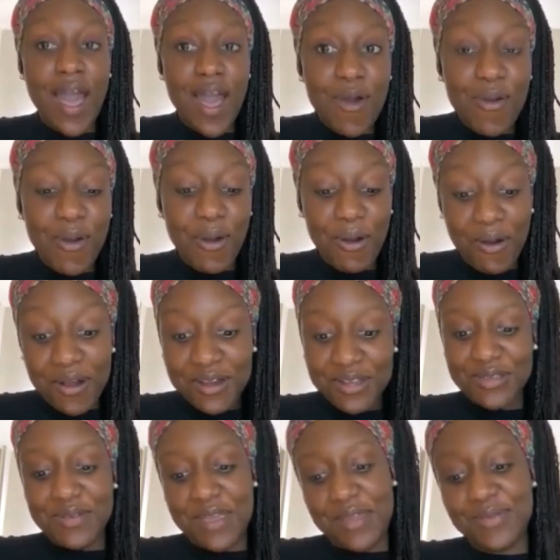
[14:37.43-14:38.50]
how are
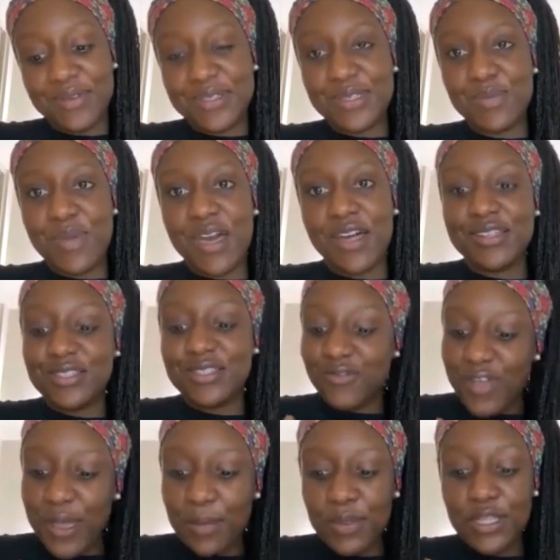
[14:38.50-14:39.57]
you able to balance
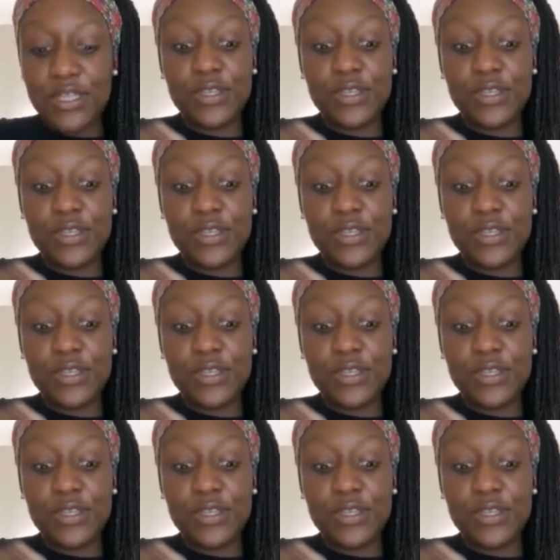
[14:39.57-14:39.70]
family,